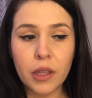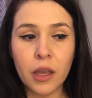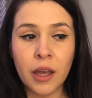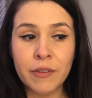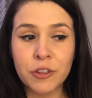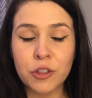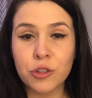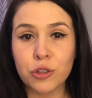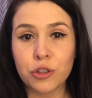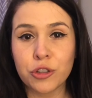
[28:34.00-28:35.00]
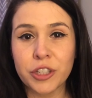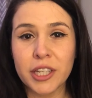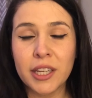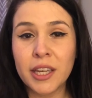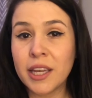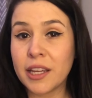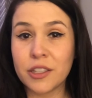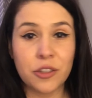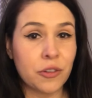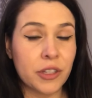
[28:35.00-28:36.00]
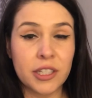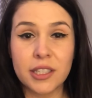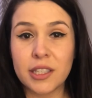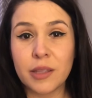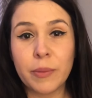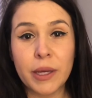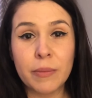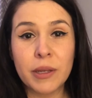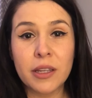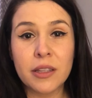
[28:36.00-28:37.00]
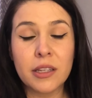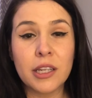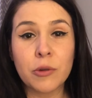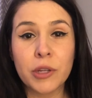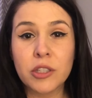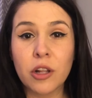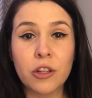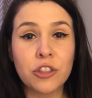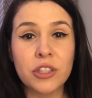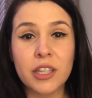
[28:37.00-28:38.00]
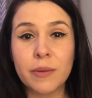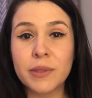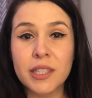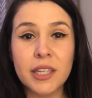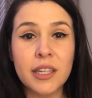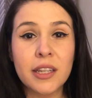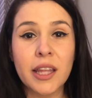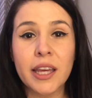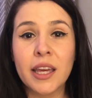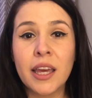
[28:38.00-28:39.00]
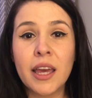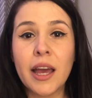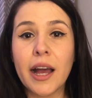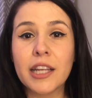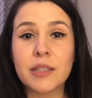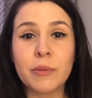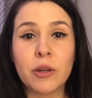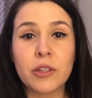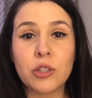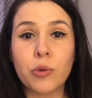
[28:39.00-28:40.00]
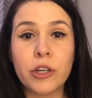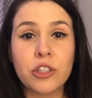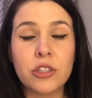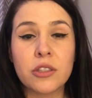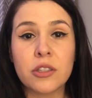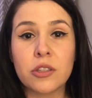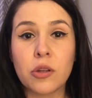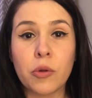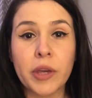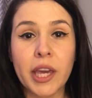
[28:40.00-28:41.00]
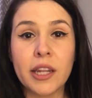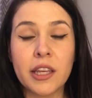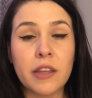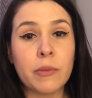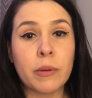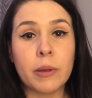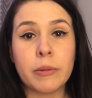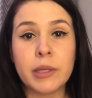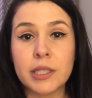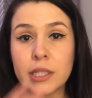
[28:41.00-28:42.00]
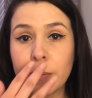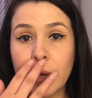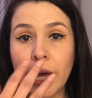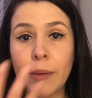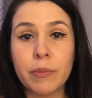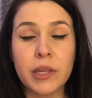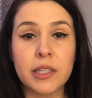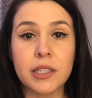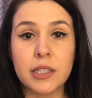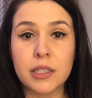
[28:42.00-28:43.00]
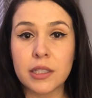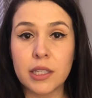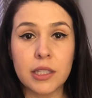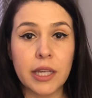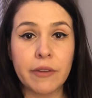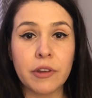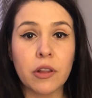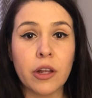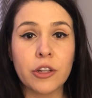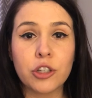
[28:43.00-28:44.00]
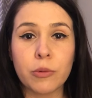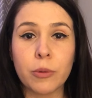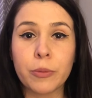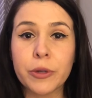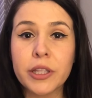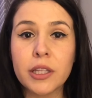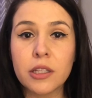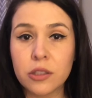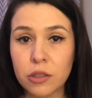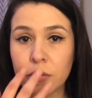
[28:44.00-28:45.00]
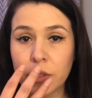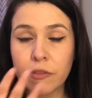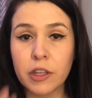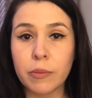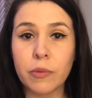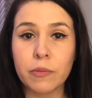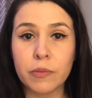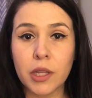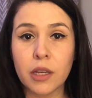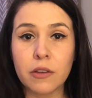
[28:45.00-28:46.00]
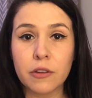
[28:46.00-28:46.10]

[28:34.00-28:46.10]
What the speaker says: after the surgery, and I still don't get to see the baby. The neonatologist comes in and like asks me all these questions. Is it okay to give my baby a CPAP because he's having a lot of trouble breathing, so giving him like